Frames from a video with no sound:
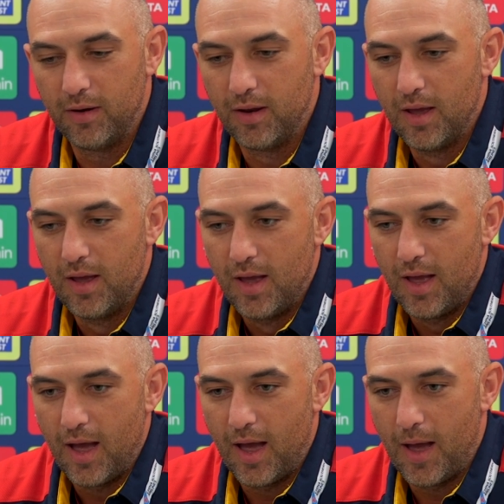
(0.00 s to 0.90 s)

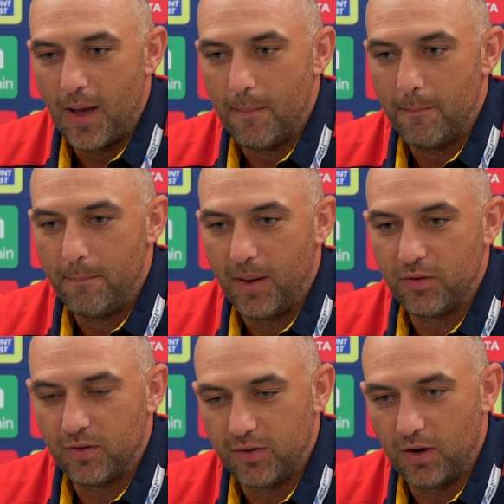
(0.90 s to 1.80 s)
And but
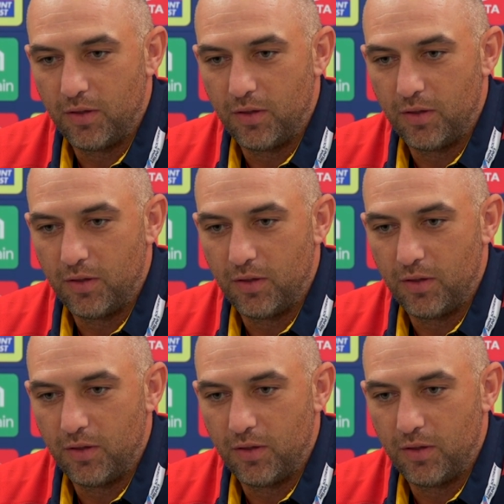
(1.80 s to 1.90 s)
as I said,